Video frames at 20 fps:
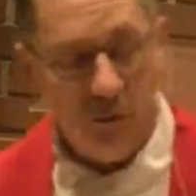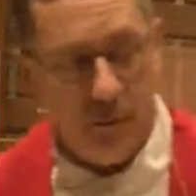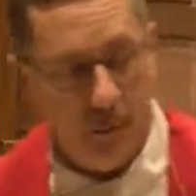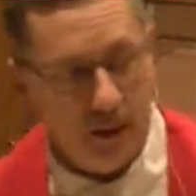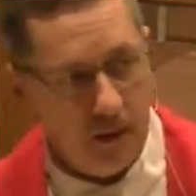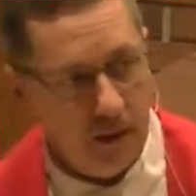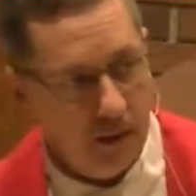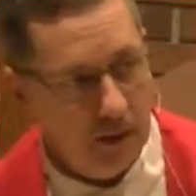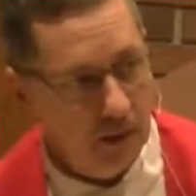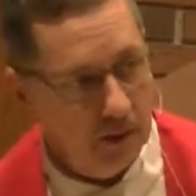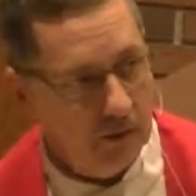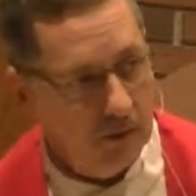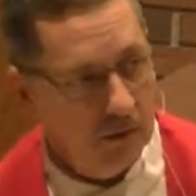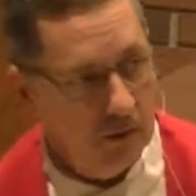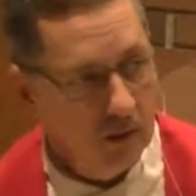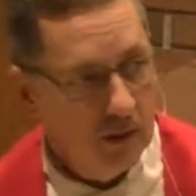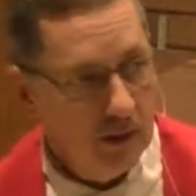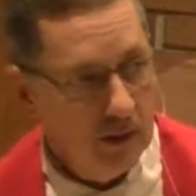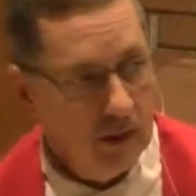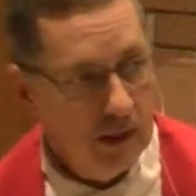because
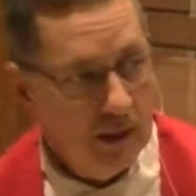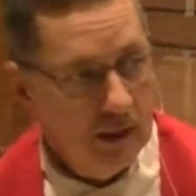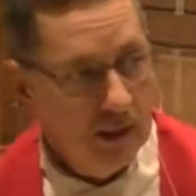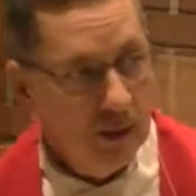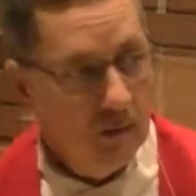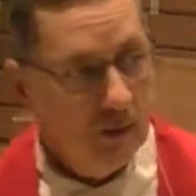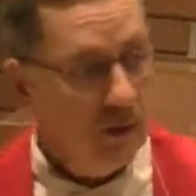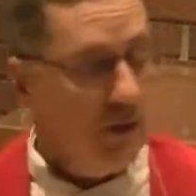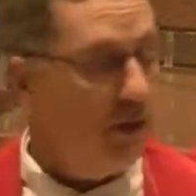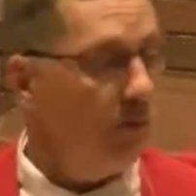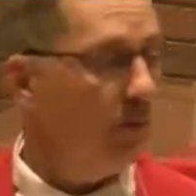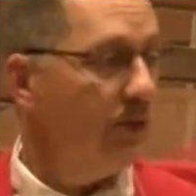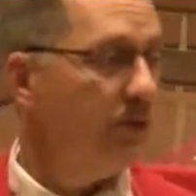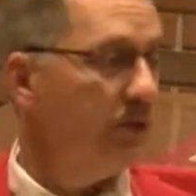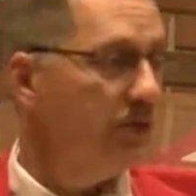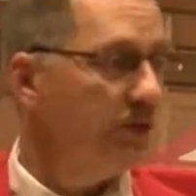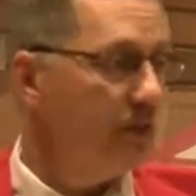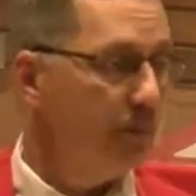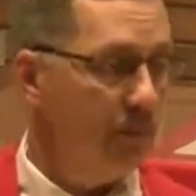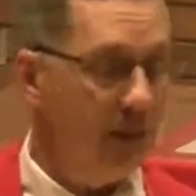when you were
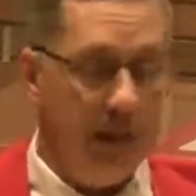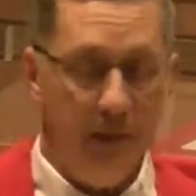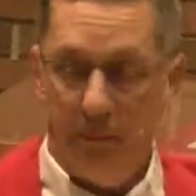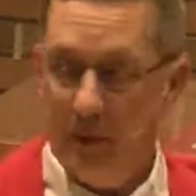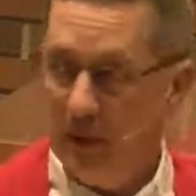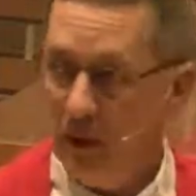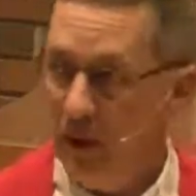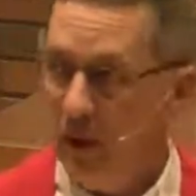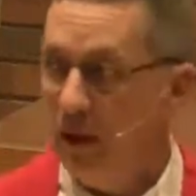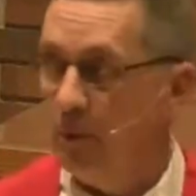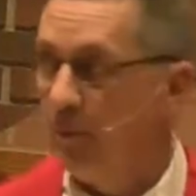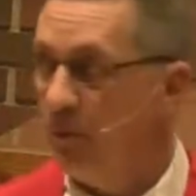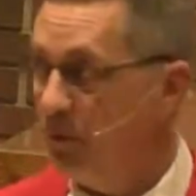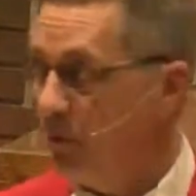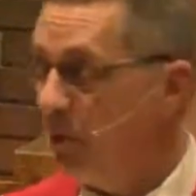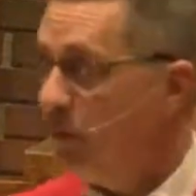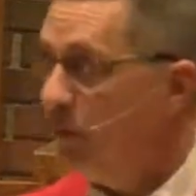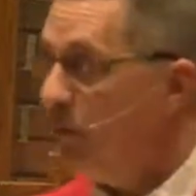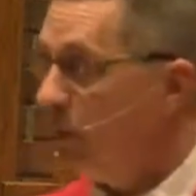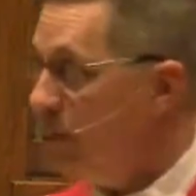just a babe in arms,
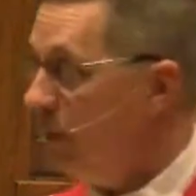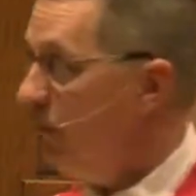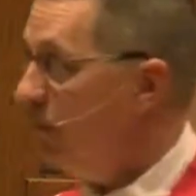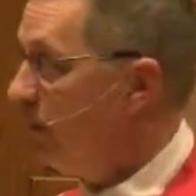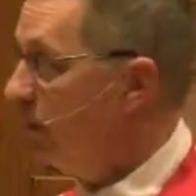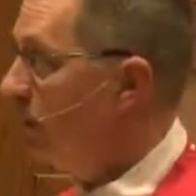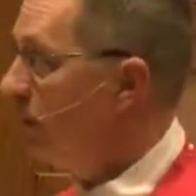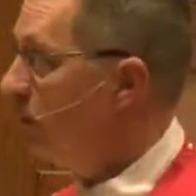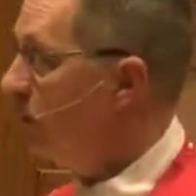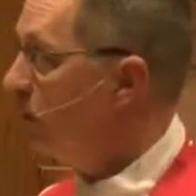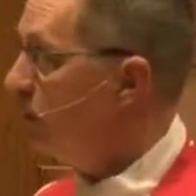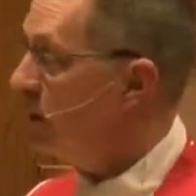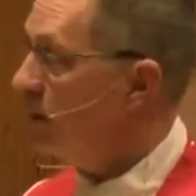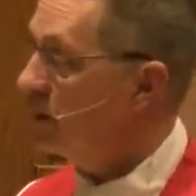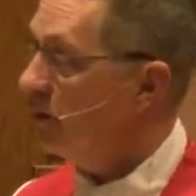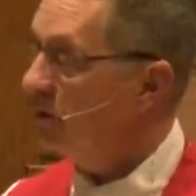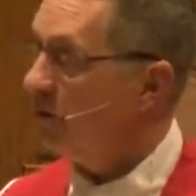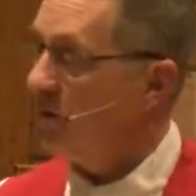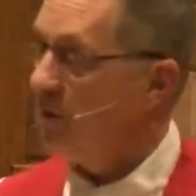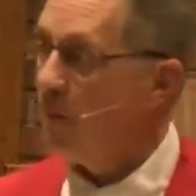you were left in this
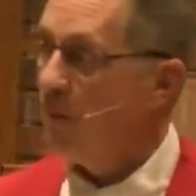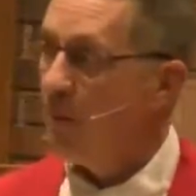place.